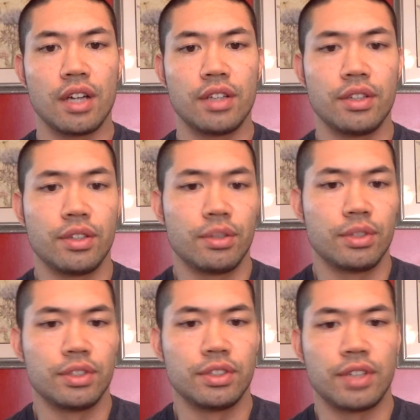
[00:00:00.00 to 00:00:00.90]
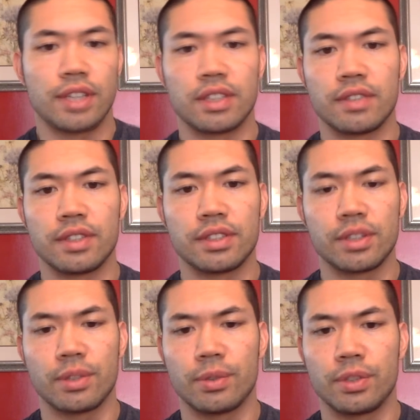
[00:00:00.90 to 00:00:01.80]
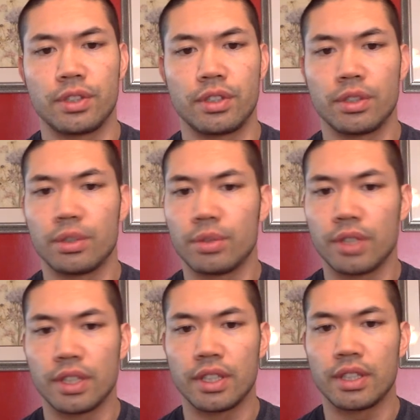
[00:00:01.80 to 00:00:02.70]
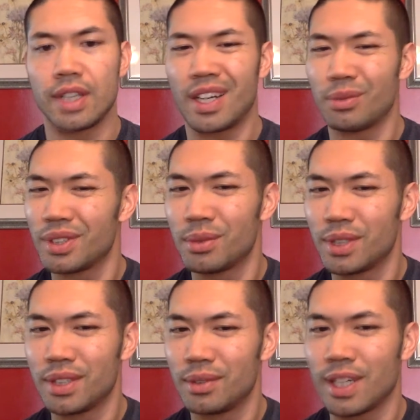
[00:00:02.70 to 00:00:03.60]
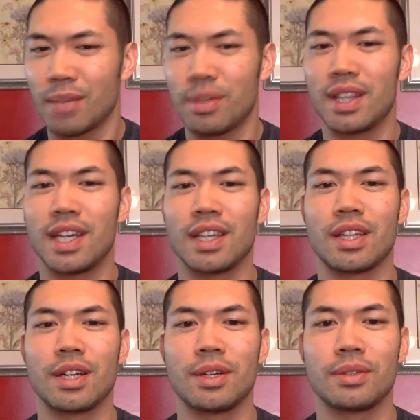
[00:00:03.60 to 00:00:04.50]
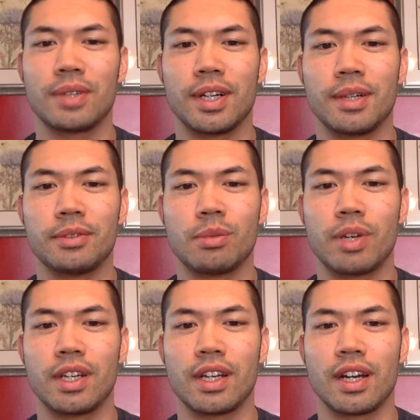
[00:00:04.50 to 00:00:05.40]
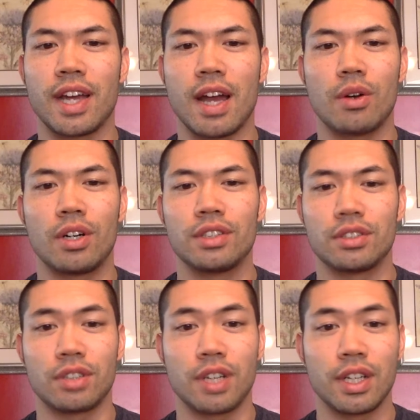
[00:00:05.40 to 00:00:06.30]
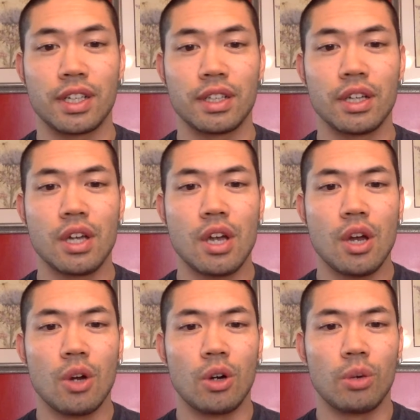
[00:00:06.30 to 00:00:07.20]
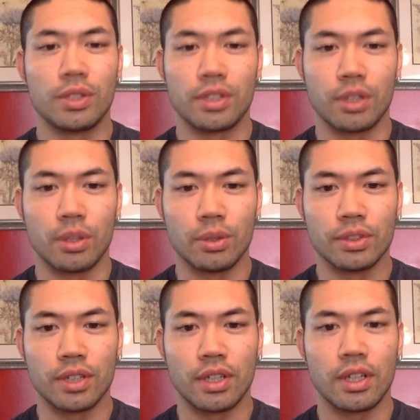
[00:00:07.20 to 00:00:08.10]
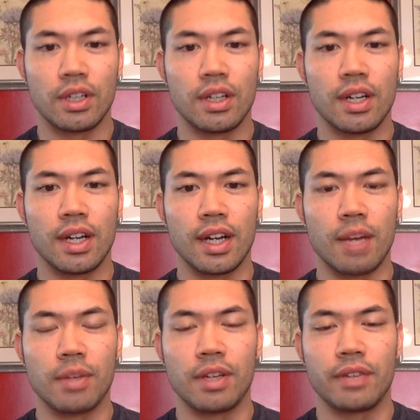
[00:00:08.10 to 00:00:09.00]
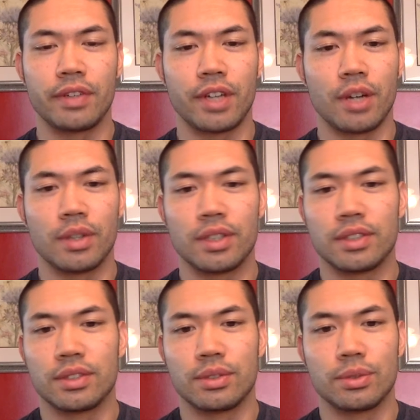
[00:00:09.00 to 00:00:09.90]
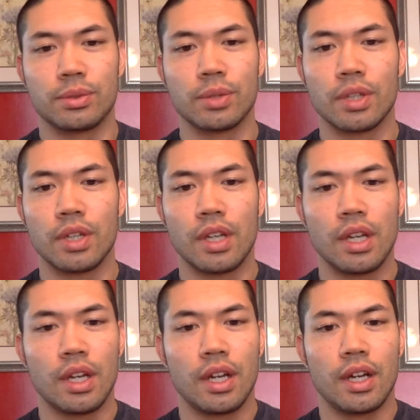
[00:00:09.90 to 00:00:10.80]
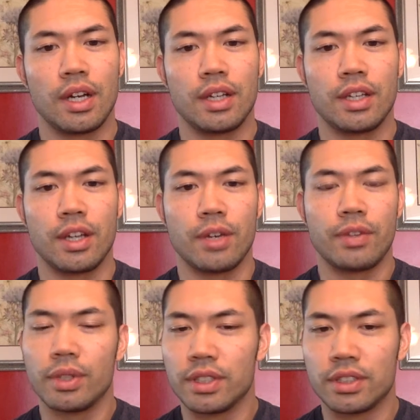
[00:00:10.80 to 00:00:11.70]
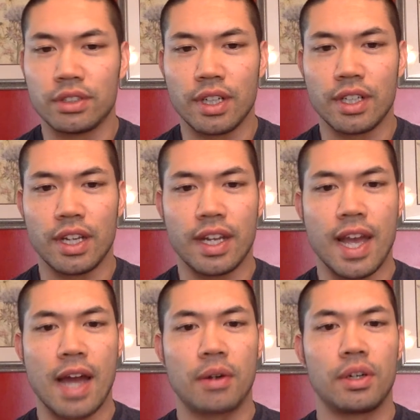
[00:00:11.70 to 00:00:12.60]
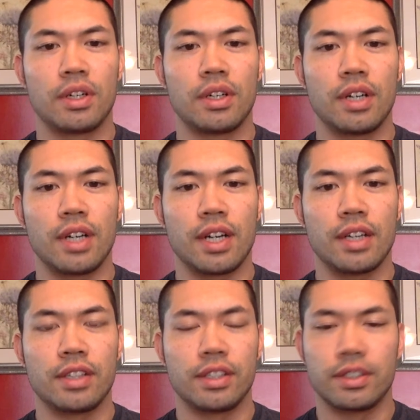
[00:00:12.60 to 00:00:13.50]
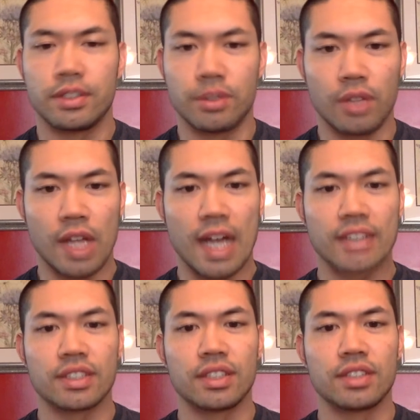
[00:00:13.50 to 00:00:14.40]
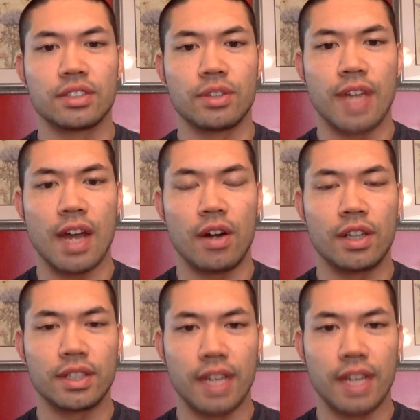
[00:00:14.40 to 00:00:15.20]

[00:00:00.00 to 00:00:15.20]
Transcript: You could reduce your activity. So I don't really recommend that though, depending on how hard you're training or what your goals are. I mean, if you're going to, if you're really just training like an hour, you're just doing classes, do an hour at a